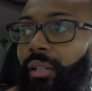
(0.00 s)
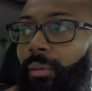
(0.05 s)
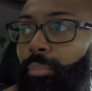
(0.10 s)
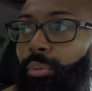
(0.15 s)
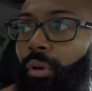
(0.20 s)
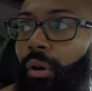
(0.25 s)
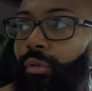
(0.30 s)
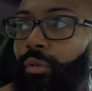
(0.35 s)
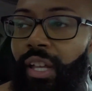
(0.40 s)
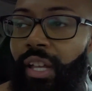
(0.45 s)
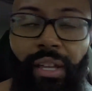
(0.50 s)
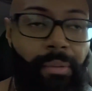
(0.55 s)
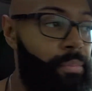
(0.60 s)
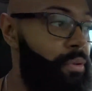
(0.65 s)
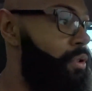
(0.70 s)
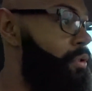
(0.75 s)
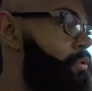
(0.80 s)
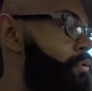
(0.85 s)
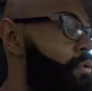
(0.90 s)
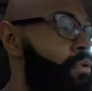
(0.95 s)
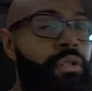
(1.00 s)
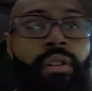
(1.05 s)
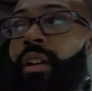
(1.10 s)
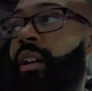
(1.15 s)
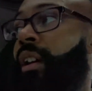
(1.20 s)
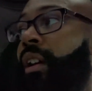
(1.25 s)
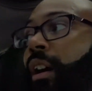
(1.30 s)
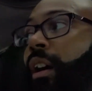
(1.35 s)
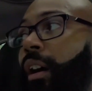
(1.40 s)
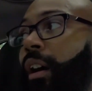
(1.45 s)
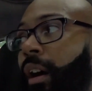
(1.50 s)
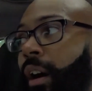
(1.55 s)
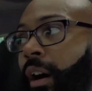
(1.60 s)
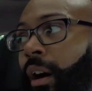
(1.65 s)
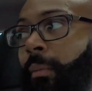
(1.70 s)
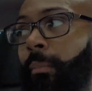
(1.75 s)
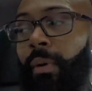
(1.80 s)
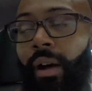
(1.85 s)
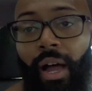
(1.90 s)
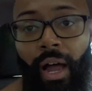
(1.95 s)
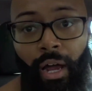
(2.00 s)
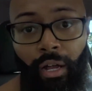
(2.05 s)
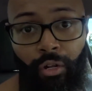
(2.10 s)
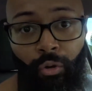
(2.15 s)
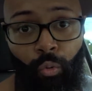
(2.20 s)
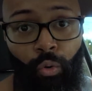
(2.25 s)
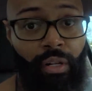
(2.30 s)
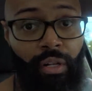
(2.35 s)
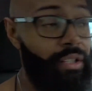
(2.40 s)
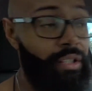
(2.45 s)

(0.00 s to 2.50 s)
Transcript: a pro debut, um, I don't want